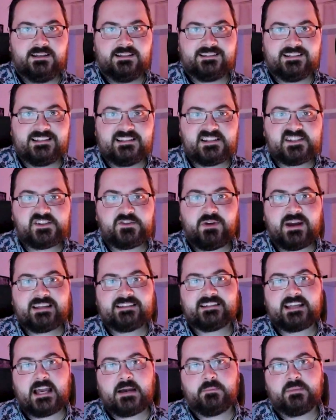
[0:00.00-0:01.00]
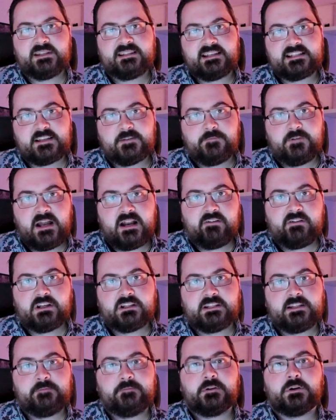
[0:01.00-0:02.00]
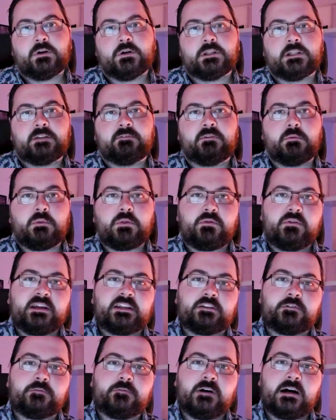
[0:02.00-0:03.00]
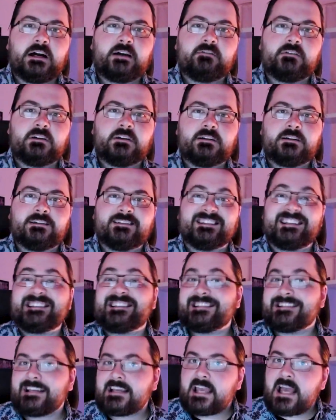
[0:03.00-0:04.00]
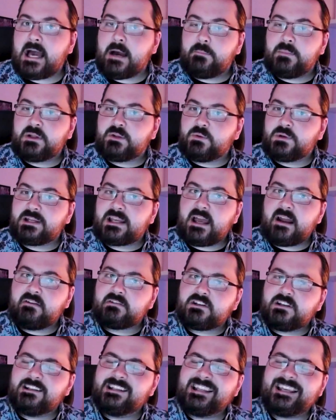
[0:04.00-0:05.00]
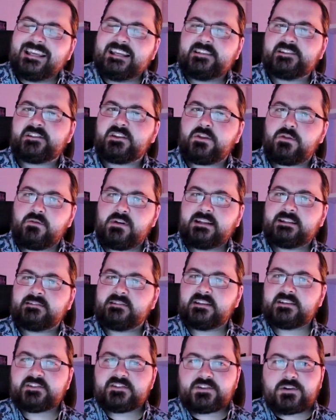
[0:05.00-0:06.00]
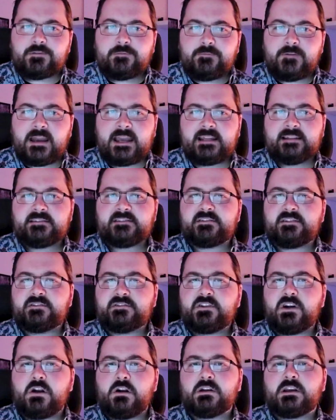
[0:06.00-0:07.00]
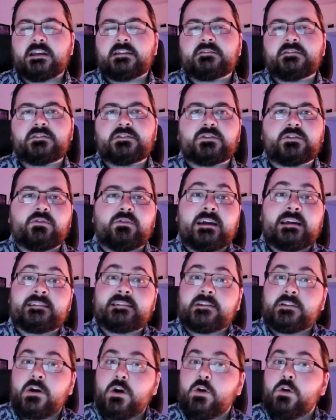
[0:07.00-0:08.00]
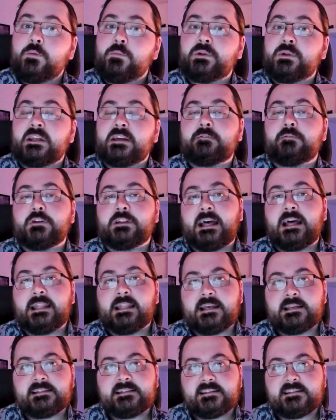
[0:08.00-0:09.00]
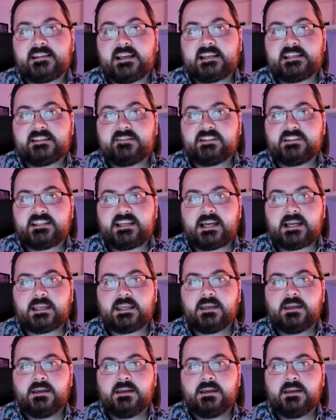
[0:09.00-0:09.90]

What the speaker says: The distract gambit has a varying difficulty from 3 to 5. This is a gambit where the character leads, threatens or feints their target to create an opening for an ally's decisive attack.